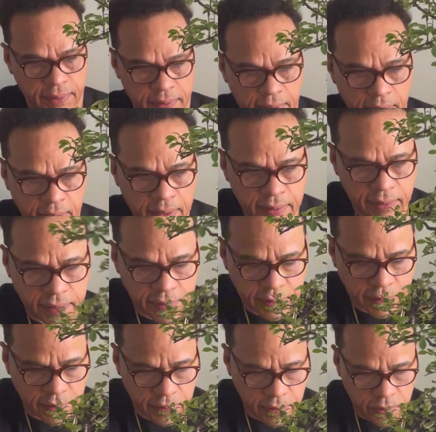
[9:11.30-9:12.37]
That's
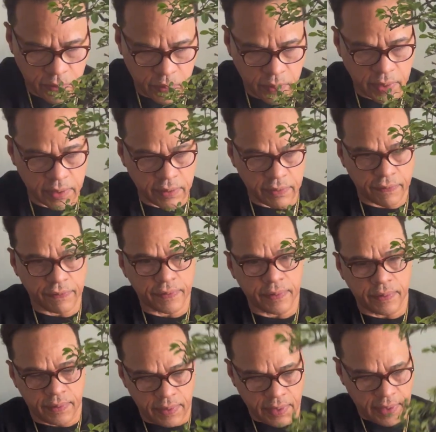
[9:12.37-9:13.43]
so wonderful.
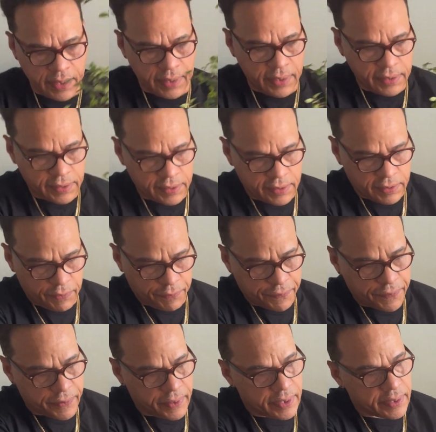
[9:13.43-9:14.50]
And this is the
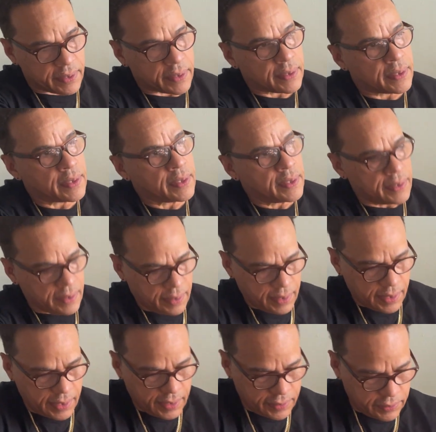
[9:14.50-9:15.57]
front,
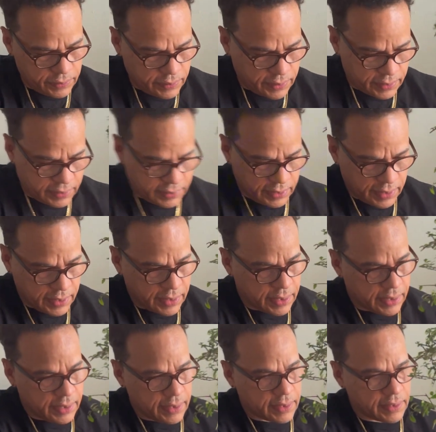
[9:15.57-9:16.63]
as you can see again.
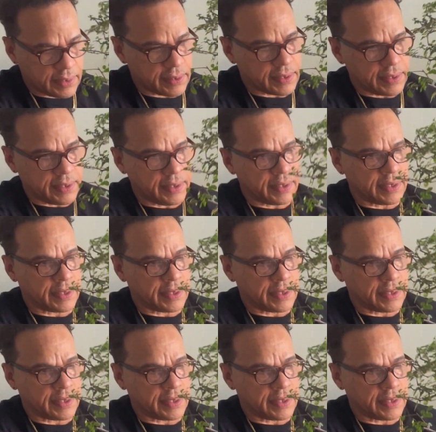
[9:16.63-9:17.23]
See?